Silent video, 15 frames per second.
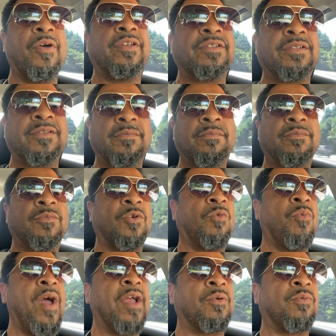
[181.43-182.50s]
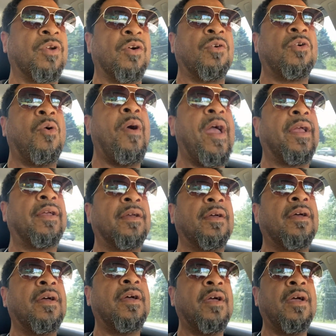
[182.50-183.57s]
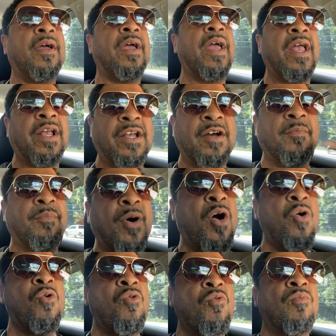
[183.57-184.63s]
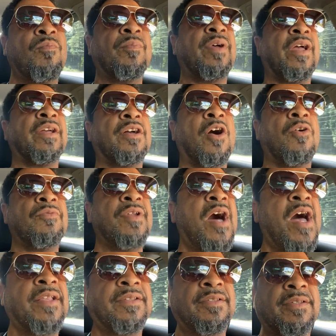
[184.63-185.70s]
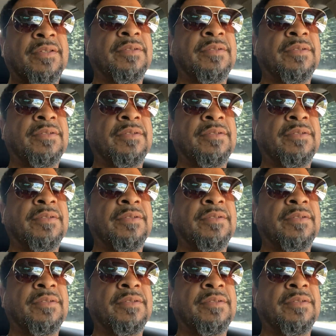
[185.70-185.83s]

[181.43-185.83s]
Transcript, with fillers: his wick real quick and kaboom and go nuts.